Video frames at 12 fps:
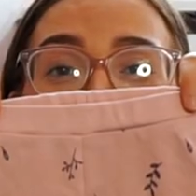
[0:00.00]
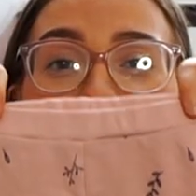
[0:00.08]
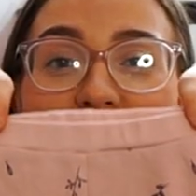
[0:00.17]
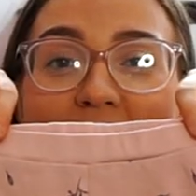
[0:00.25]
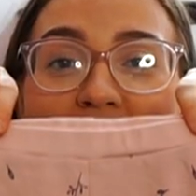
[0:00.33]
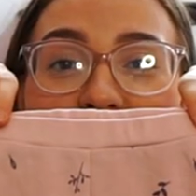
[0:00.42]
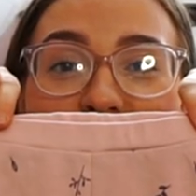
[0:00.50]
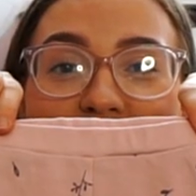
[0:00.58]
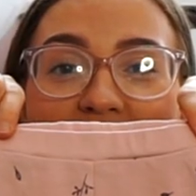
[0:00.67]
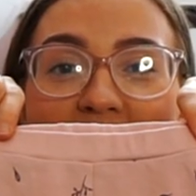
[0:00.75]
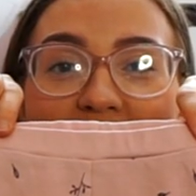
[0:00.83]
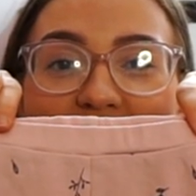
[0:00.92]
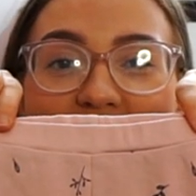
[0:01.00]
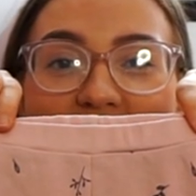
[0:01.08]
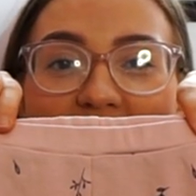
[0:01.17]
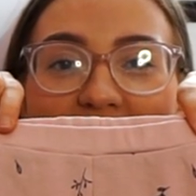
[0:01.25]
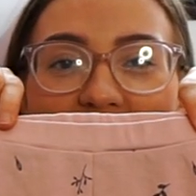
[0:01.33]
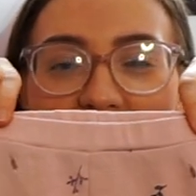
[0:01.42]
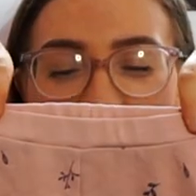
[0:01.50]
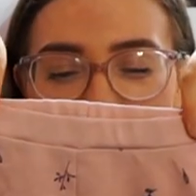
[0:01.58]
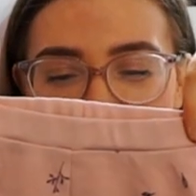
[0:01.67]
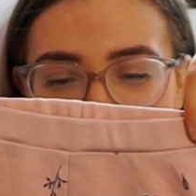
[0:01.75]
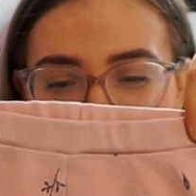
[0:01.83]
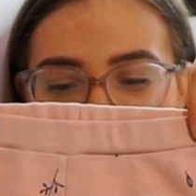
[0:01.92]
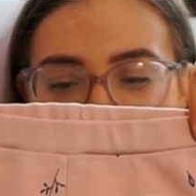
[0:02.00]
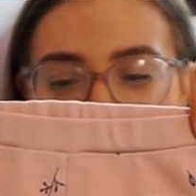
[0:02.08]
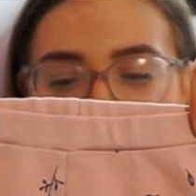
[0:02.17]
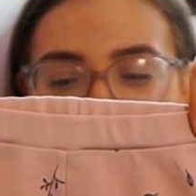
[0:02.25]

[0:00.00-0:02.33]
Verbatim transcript: Look how tiny they are.